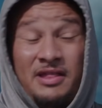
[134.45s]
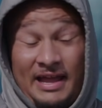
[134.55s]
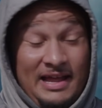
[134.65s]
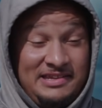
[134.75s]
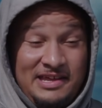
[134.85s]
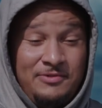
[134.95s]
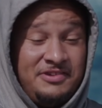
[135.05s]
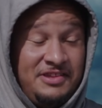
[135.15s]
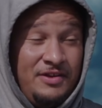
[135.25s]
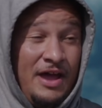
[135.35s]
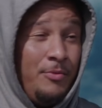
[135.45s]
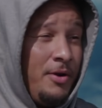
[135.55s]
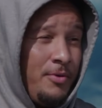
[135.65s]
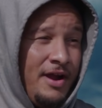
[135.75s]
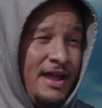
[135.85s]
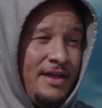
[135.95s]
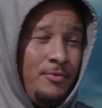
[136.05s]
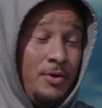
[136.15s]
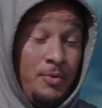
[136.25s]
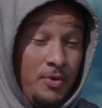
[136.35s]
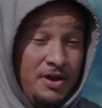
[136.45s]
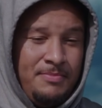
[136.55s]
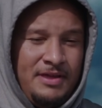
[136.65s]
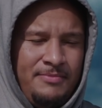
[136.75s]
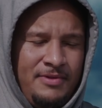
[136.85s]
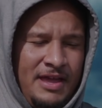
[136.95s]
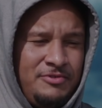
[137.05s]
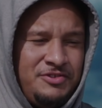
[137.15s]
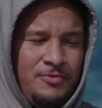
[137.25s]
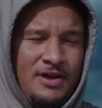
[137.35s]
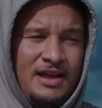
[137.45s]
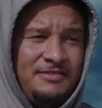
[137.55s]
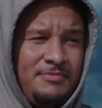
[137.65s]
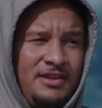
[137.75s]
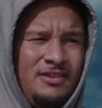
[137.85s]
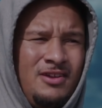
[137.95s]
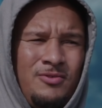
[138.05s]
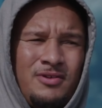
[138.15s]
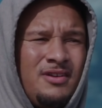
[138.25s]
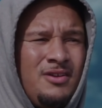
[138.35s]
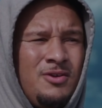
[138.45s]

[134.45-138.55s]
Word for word: Like I said, we're still not where we're at, where we want to be chemistry wise, but you know we're